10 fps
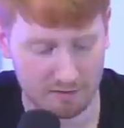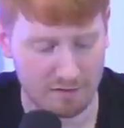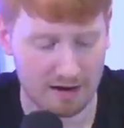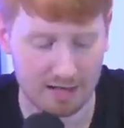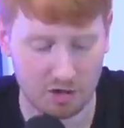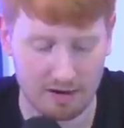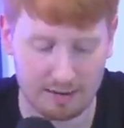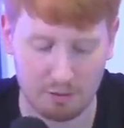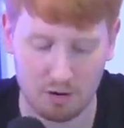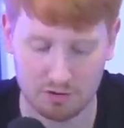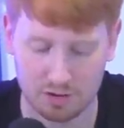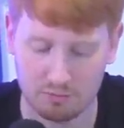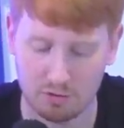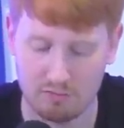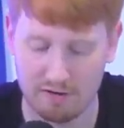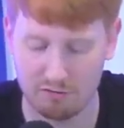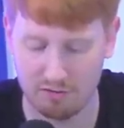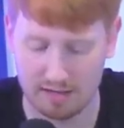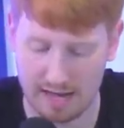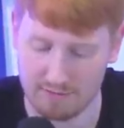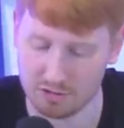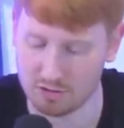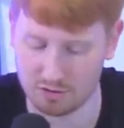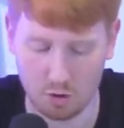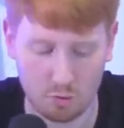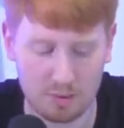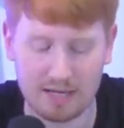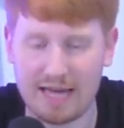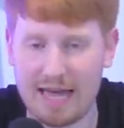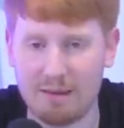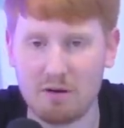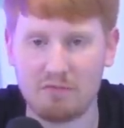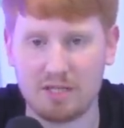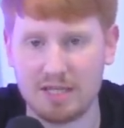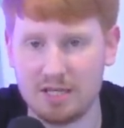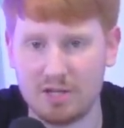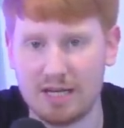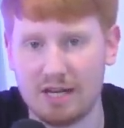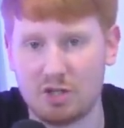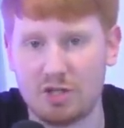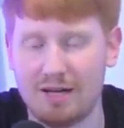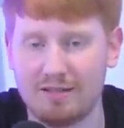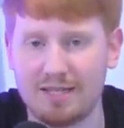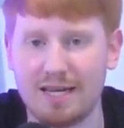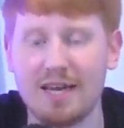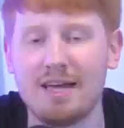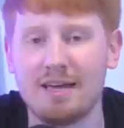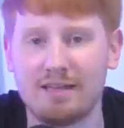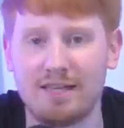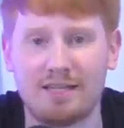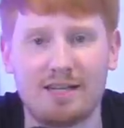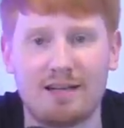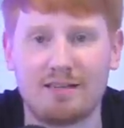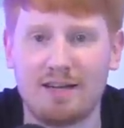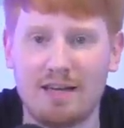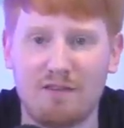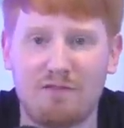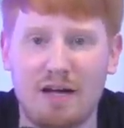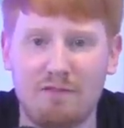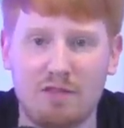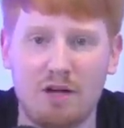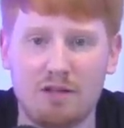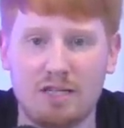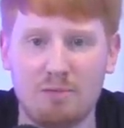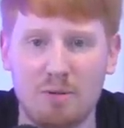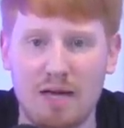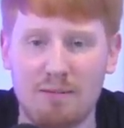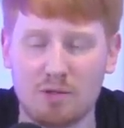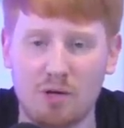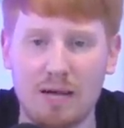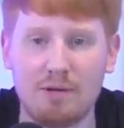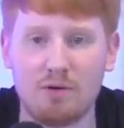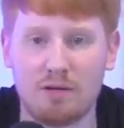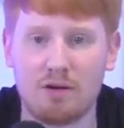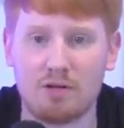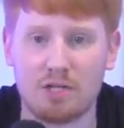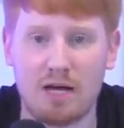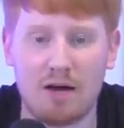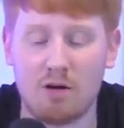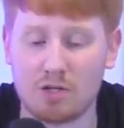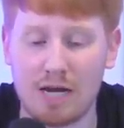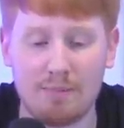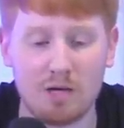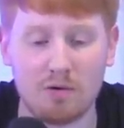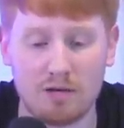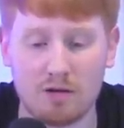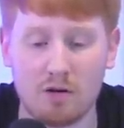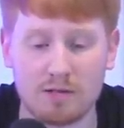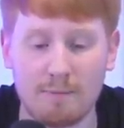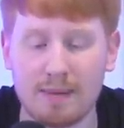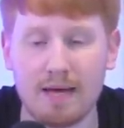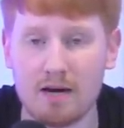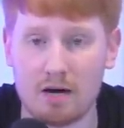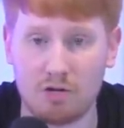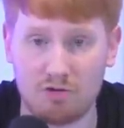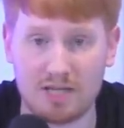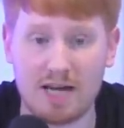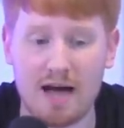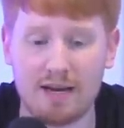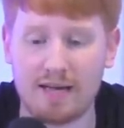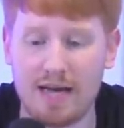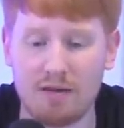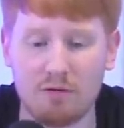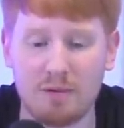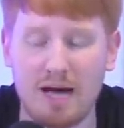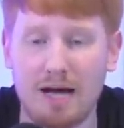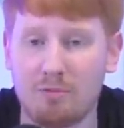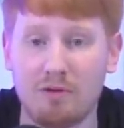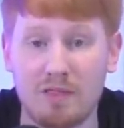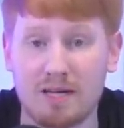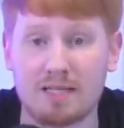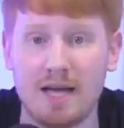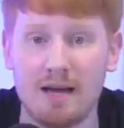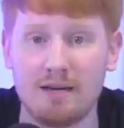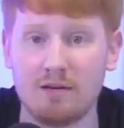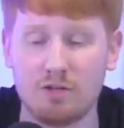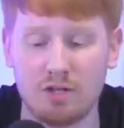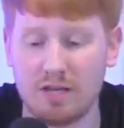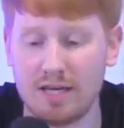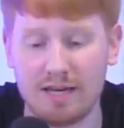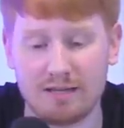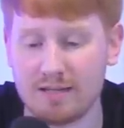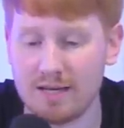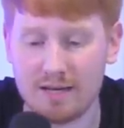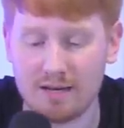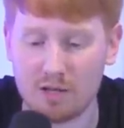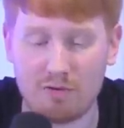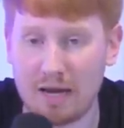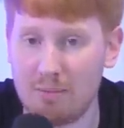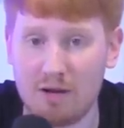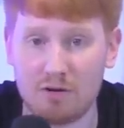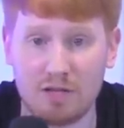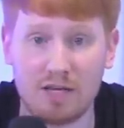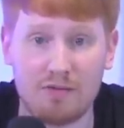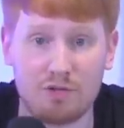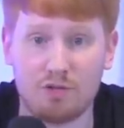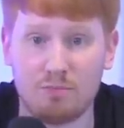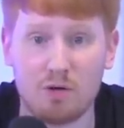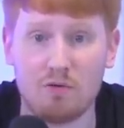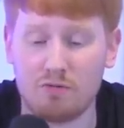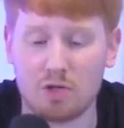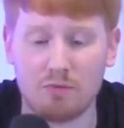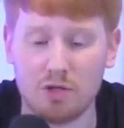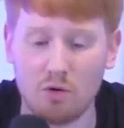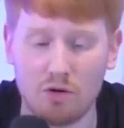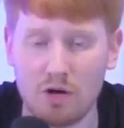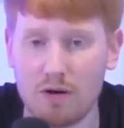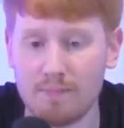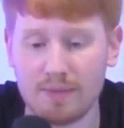finally, Craig Pawson will referee Everton's opening game of the season against Chelsea this Saturday at 5:30 p.m. So let me know your thoughts on that. Also, let me know your thoughts on Idrissa Gana Gueye. Will you be happy with that signing? Do you think he's the right player, or do you think Everton should be going for someone younger?